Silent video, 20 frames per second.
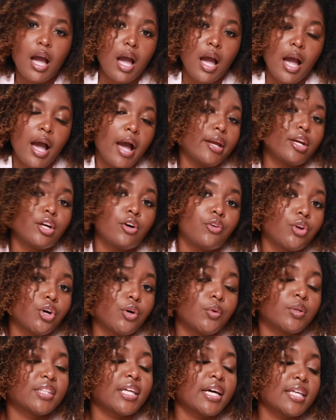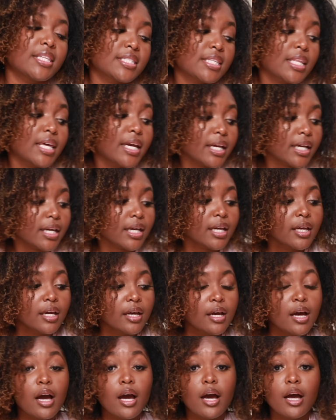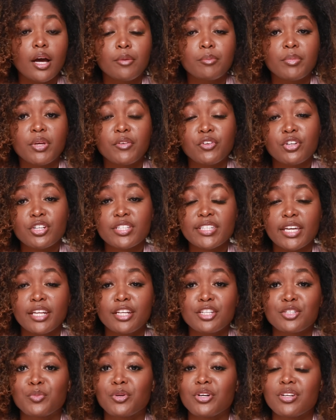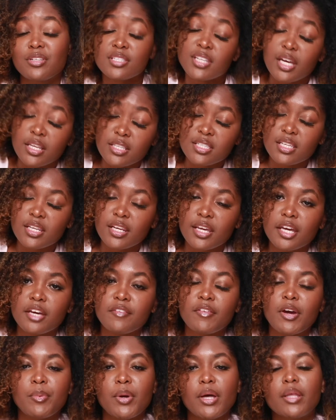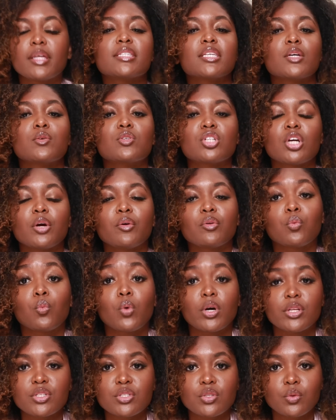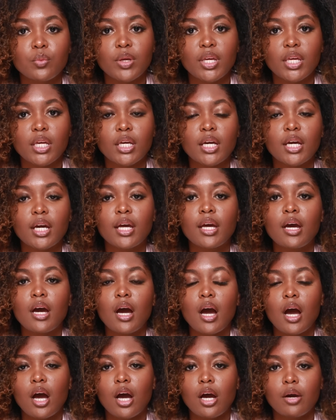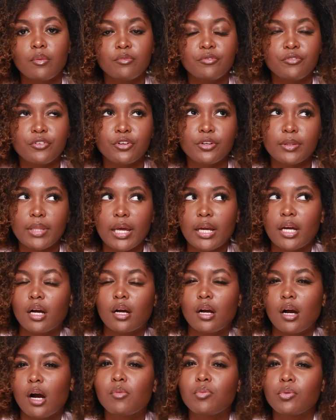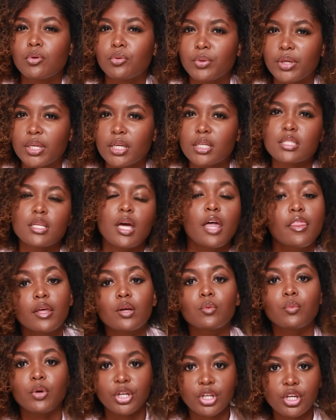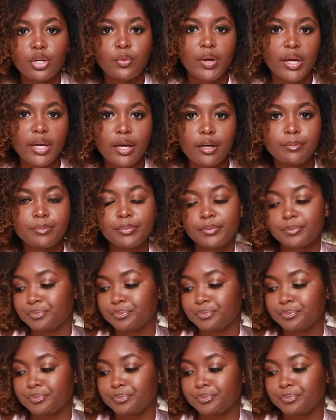I don't know what that's like. If your skin is more sensitive, I'd probably say start with once a week for like a couple weeks and then work your way up.